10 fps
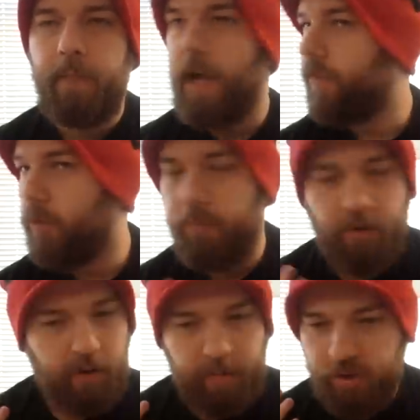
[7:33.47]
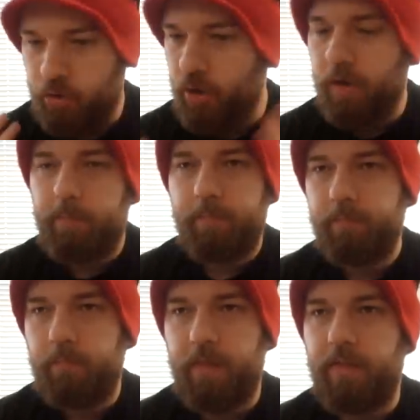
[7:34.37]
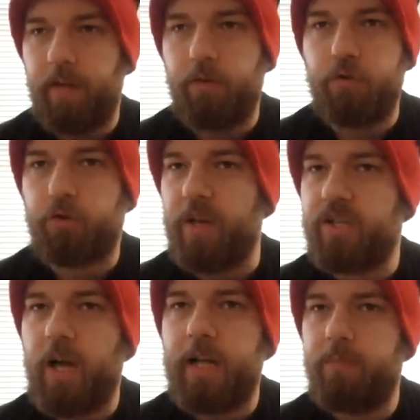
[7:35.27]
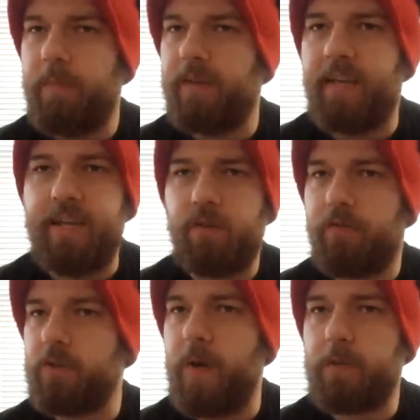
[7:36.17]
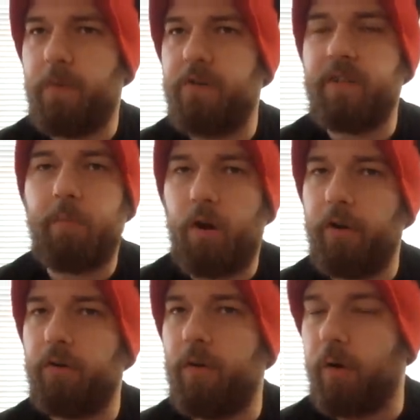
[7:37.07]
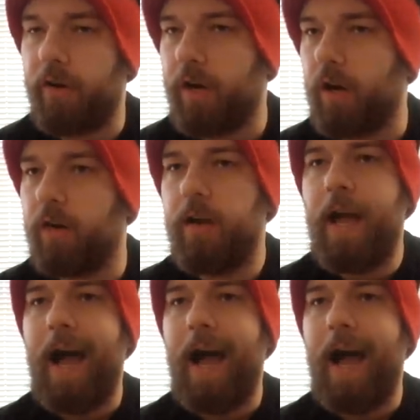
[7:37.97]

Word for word: Yeah, they're, they're going to be showing them, I think, new screenshots, maybe a teaser for Smash Brothers and Mario and Mario Kart.